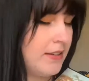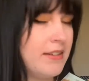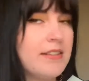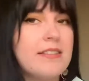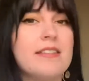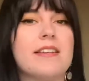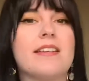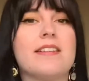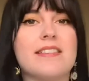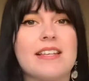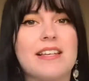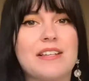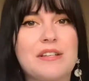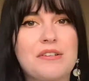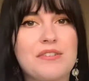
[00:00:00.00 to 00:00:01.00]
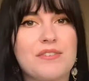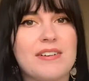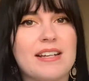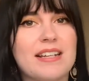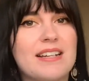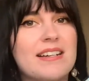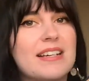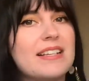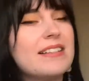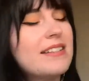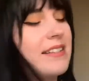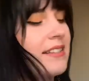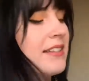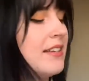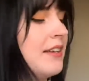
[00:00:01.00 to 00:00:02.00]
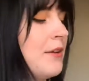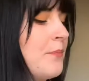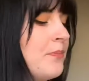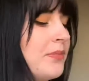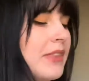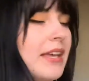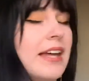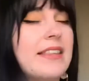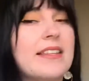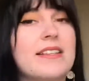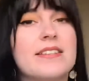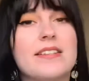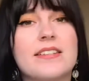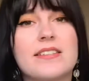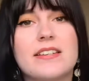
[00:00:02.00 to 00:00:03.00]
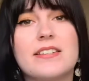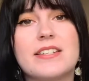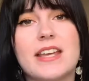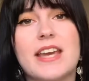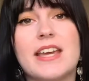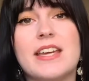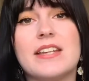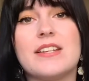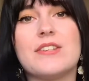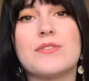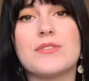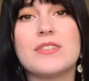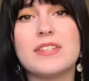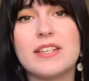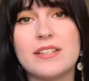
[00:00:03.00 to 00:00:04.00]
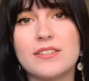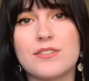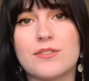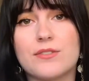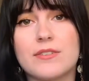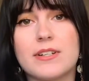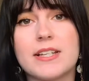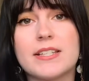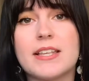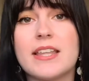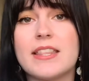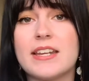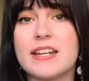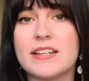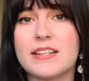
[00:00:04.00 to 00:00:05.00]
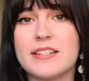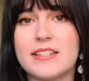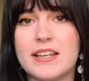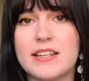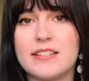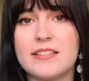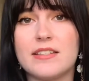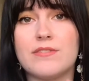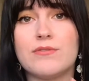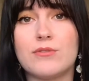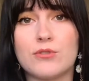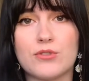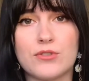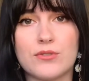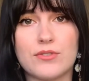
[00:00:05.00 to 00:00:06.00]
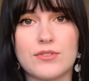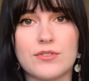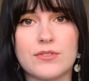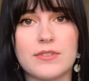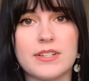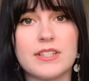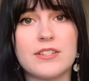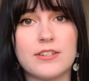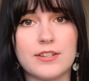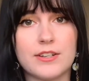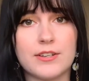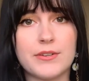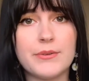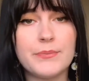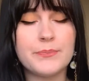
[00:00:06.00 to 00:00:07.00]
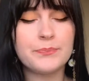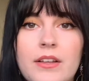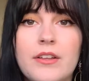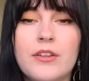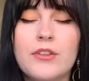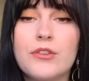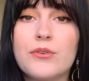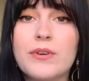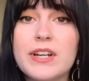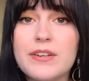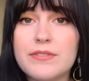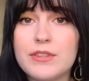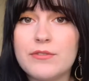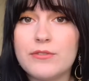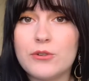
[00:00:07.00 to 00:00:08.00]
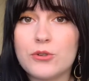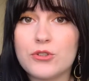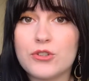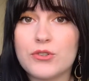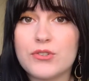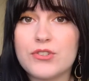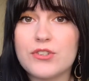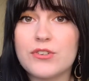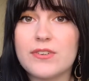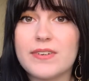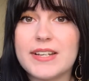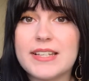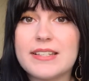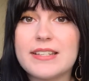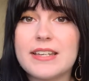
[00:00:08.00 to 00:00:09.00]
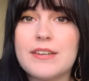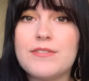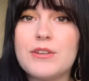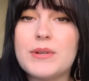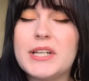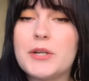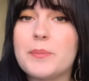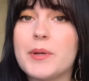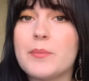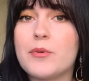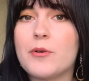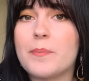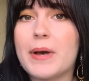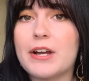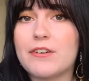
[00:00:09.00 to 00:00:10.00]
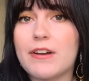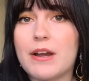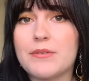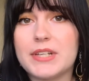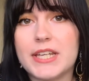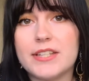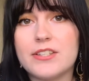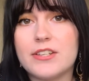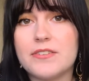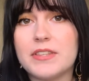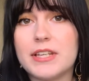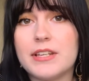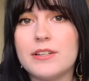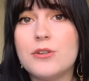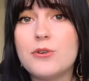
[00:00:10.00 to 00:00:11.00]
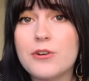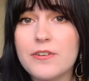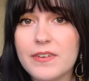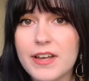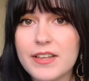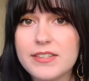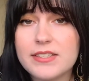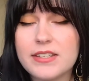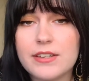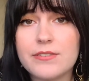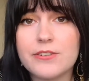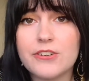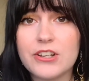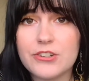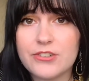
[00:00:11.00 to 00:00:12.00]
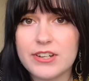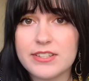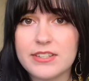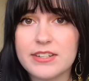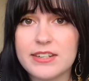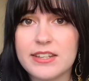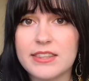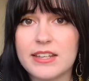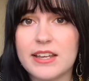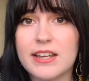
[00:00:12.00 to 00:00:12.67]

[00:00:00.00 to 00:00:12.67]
so you can see it looks really nice. And this does contain your 6 stories, and then it contains the 4 short stories too. 3 of the 4 short stories give you a little bit more background into the lore of Earthsea if you're interested in that,